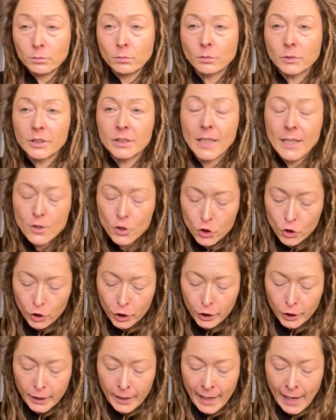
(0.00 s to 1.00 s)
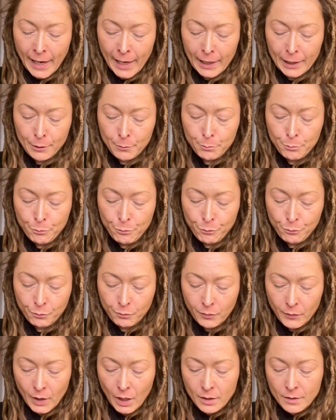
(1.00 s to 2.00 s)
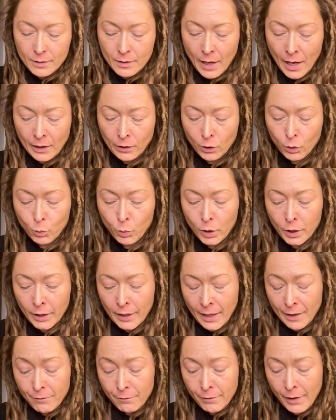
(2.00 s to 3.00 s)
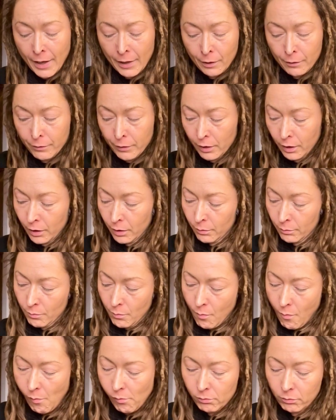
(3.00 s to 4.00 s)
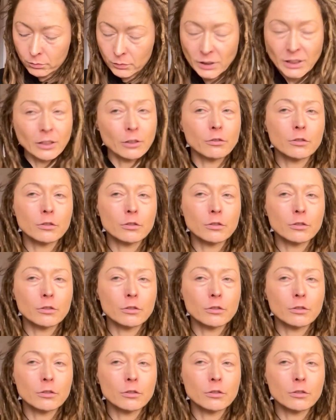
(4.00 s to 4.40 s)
This has sugar cane, sandalwood, and vetiver. I don't